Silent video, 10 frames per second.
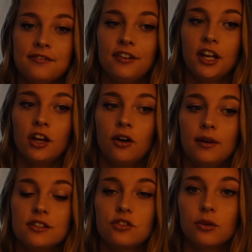
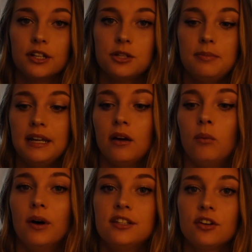video is going to be a
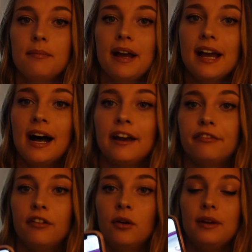what's on my
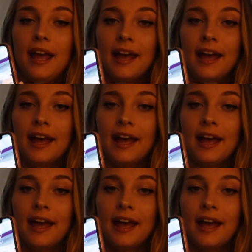iPhone